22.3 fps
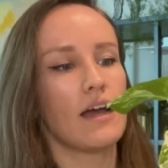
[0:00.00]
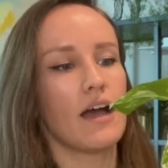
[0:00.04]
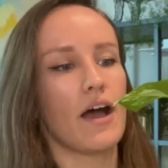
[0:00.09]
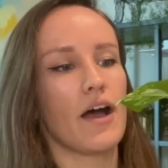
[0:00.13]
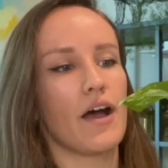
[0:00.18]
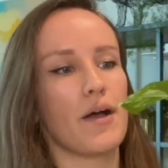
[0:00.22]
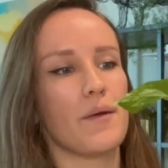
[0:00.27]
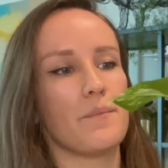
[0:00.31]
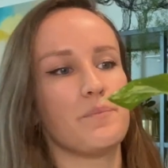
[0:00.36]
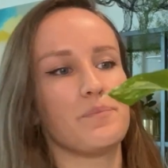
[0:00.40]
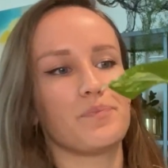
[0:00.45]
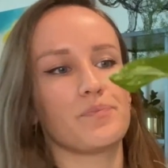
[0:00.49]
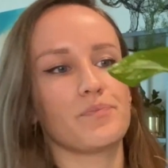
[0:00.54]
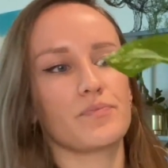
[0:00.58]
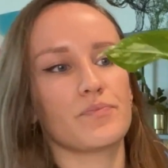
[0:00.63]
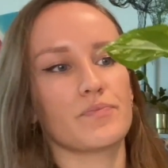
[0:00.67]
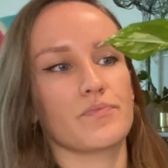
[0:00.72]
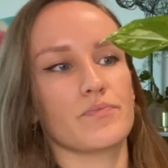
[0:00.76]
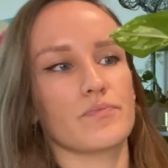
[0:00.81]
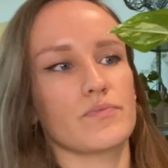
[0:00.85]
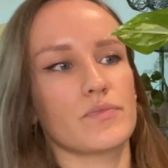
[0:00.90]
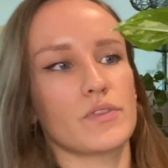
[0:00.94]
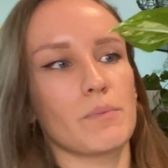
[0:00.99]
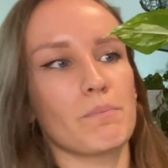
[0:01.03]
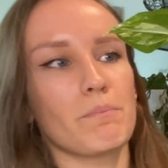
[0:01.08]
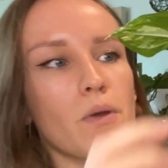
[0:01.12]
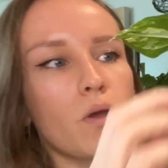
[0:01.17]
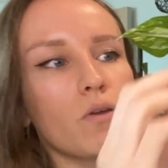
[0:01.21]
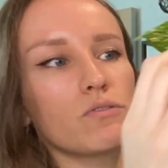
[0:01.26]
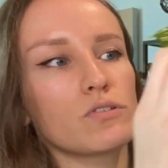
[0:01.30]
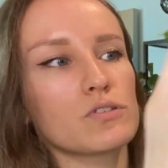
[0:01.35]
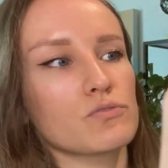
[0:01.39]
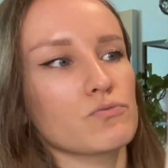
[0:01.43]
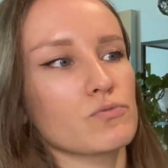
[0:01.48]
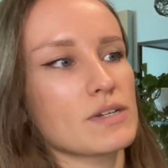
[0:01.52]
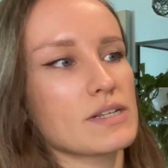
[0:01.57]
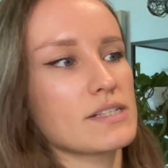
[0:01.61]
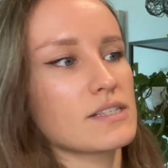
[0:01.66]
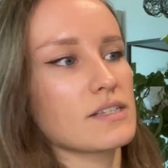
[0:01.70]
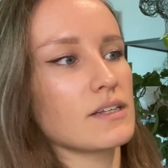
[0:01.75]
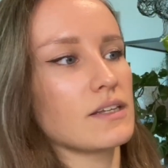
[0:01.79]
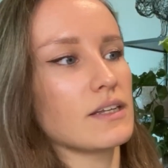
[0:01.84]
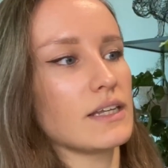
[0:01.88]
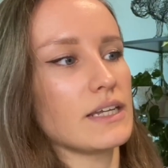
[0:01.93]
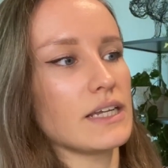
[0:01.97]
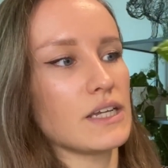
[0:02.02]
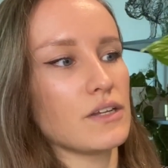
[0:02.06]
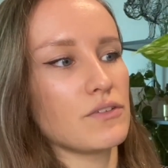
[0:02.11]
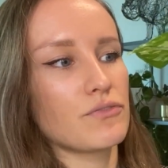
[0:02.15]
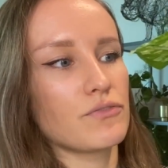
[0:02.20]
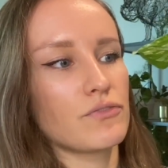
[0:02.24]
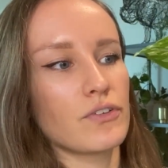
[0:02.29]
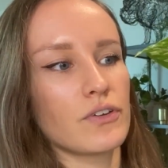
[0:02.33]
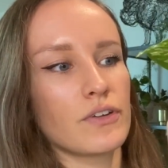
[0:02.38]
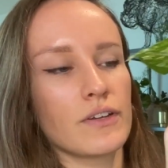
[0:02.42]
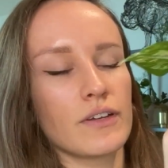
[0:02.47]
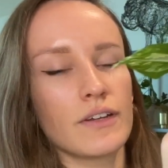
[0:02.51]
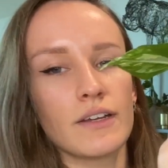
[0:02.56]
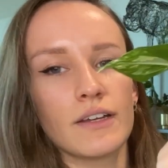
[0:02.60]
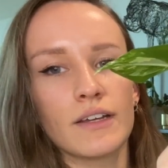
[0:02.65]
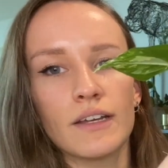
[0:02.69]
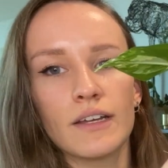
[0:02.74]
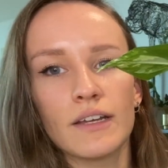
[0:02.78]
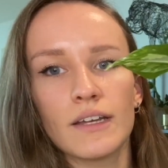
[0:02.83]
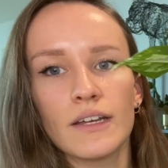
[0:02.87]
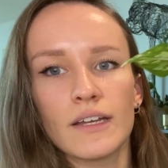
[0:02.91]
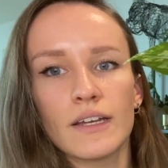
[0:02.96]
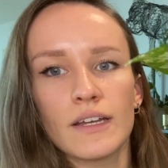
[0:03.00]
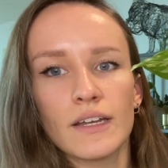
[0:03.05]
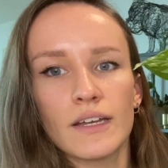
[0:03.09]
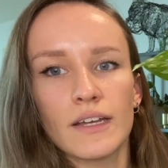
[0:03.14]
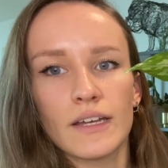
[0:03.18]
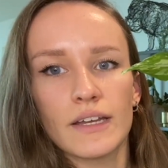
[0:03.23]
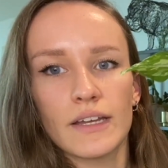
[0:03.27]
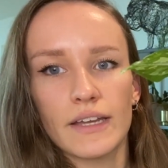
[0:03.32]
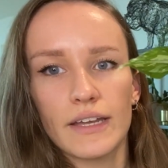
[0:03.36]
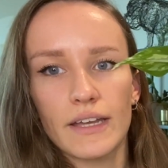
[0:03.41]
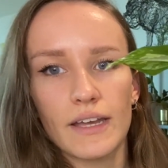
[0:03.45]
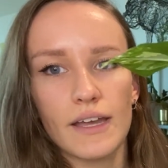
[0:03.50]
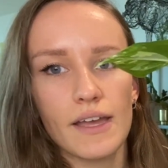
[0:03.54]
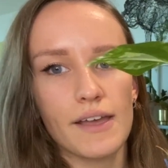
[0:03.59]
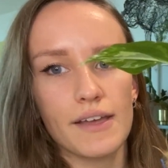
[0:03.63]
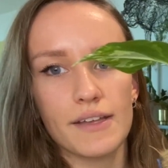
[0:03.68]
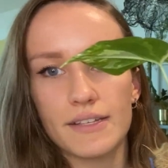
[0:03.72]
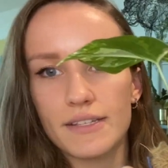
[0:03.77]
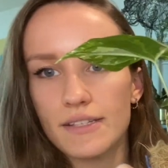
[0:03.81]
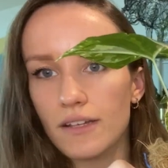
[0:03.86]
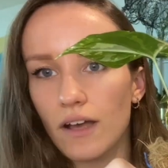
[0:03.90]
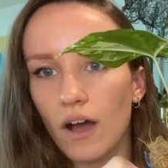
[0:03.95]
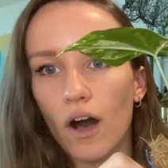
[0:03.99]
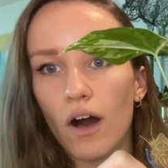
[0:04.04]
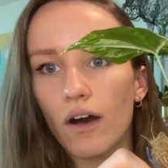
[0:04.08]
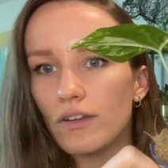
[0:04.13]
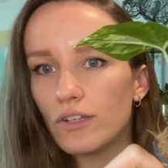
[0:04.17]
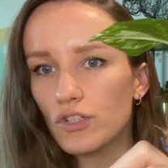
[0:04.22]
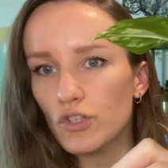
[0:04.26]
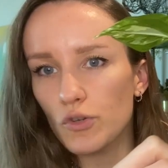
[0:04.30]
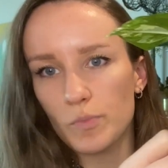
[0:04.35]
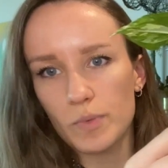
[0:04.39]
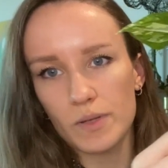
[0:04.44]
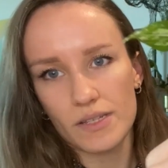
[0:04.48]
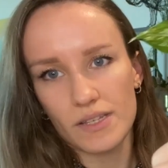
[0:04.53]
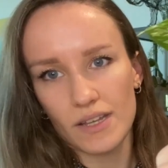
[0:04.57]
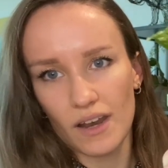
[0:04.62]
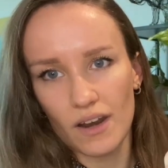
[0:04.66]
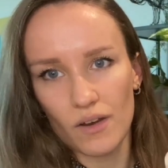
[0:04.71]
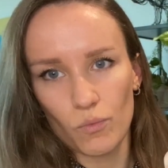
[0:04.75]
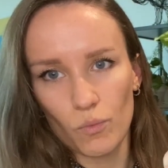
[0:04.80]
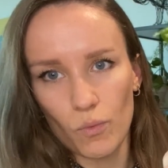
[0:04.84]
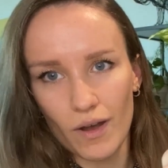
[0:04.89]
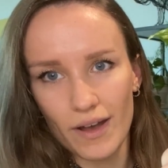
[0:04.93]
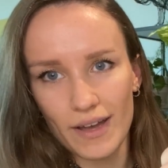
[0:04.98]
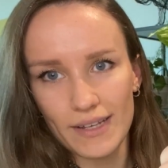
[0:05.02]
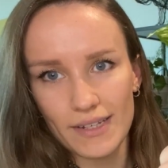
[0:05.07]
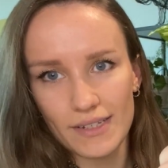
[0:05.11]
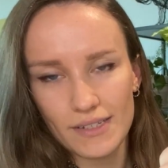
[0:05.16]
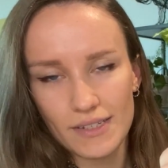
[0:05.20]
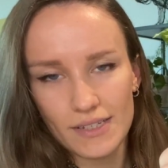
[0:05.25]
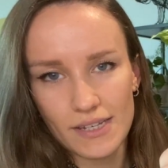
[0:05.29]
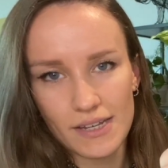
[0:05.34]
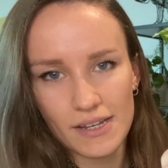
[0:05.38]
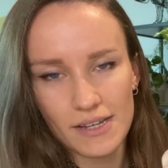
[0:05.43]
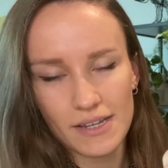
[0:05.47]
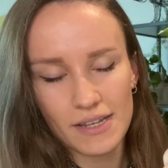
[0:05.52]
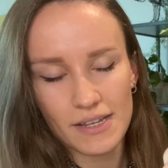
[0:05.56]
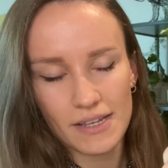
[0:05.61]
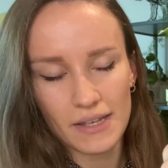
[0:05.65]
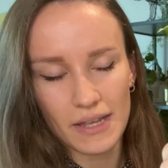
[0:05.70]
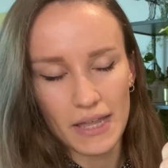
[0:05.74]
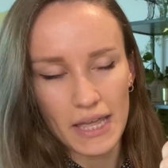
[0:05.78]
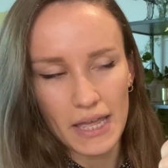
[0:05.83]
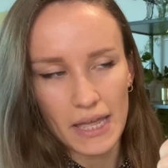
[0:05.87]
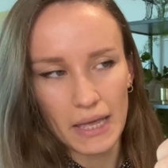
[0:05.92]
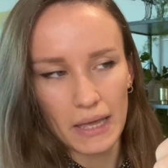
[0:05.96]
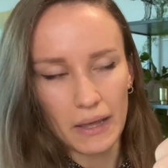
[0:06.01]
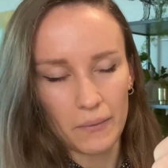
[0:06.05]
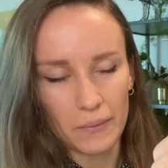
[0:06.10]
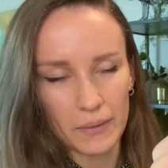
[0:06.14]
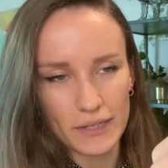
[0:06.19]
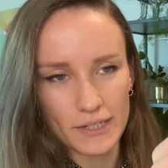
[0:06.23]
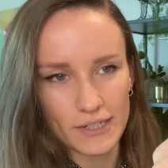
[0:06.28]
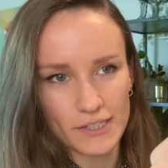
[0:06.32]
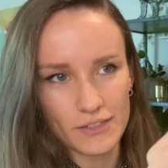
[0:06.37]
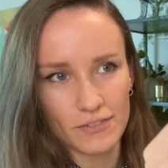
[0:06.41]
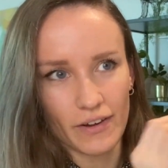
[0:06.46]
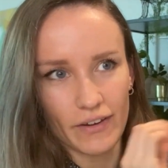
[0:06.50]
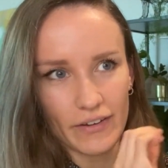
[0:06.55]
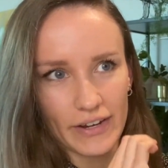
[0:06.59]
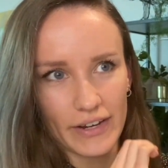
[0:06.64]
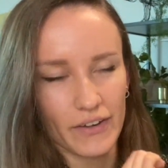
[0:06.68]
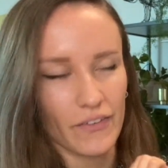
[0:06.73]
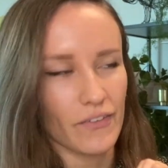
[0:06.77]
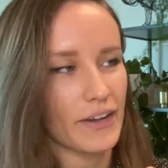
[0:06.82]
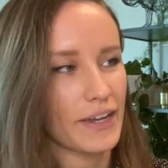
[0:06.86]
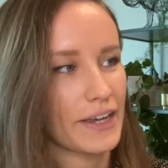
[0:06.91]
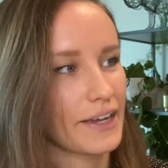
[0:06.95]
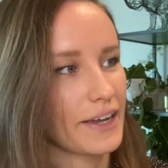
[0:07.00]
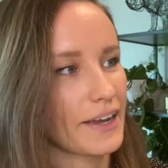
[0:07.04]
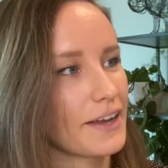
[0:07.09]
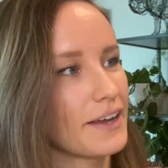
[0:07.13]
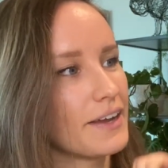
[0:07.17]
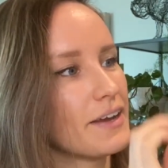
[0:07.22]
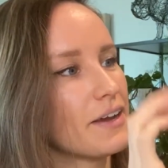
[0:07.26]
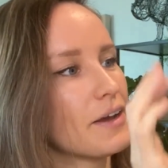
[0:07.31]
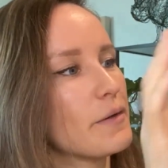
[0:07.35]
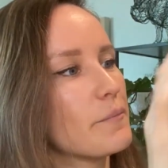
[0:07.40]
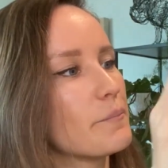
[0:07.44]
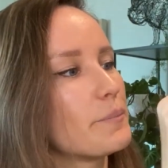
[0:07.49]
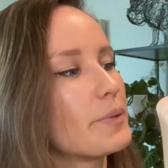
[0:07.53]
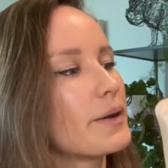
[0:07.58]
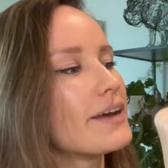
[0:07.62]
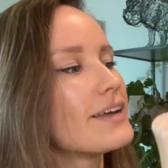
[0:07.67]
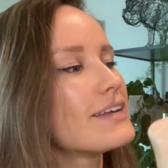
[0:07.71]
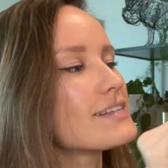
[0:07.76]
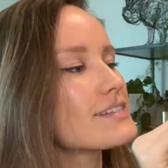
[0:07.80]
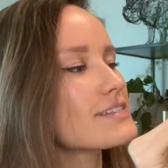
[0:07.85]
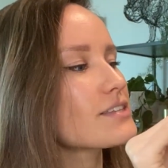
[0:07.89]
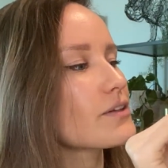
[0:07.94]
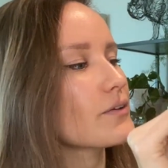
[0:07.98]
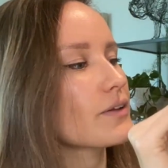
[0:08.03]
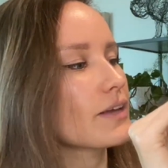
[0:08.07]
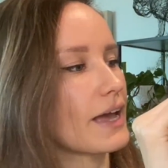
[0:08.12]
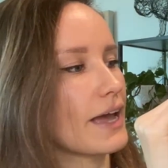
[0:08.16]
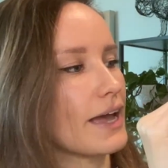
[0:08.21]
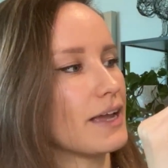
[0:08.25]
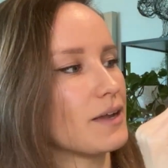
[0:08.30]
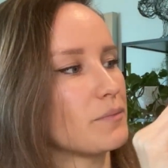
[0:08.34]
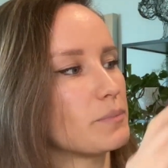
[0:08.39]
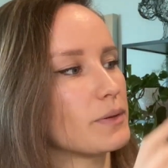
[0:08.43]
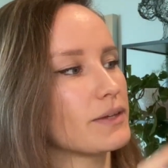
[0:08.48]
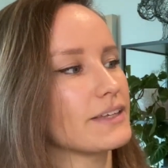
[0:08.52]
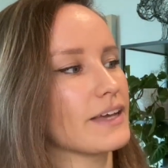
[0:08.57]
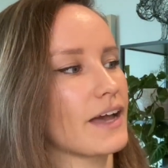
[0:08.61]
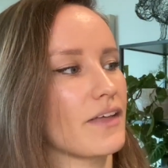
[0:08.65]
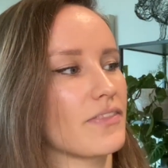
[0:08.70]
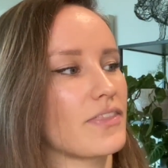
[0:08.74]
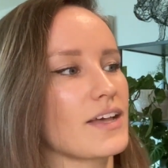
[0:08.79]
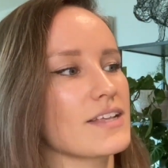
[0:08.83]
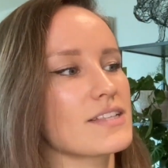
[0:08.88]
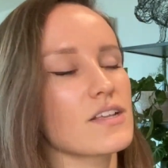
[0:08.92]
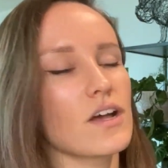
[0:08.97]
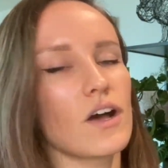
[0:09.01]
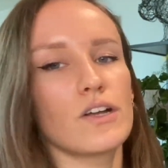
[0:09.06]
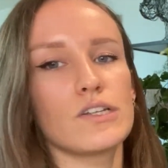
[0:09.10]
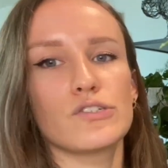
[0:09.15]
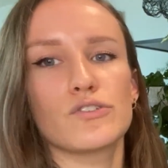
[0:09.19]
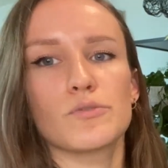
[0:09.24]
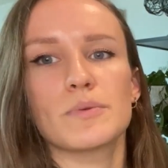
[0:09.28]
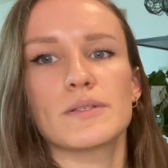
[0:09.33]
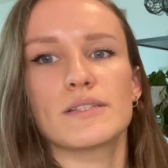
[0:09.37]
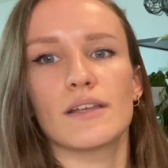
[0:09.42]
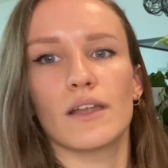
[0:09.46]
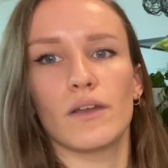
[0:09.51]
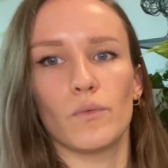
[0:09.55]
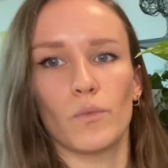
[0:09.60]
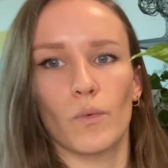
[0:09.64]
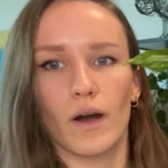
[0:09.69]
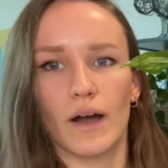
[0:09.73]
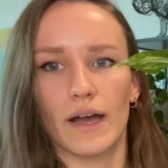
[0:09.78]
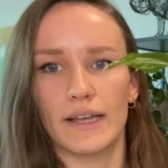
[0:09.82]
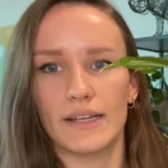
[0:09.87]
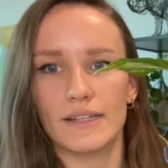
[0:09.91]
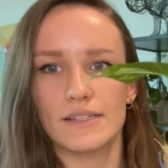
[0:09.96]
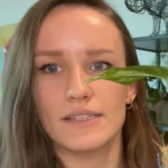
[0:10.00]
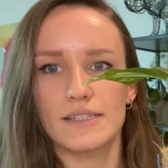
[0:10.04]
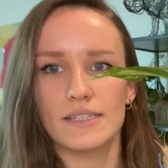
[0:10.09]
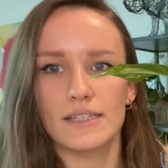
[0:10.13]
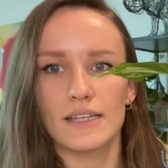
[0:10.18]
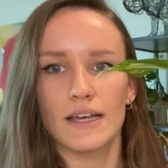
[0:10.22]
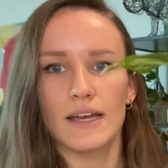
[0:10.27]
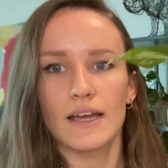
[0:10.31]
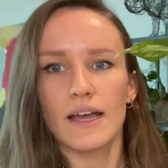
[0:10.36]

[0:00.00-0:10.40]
The most recent leaf is 100% white, which is very annoying, but it's okay. But yeah, that's 100% white.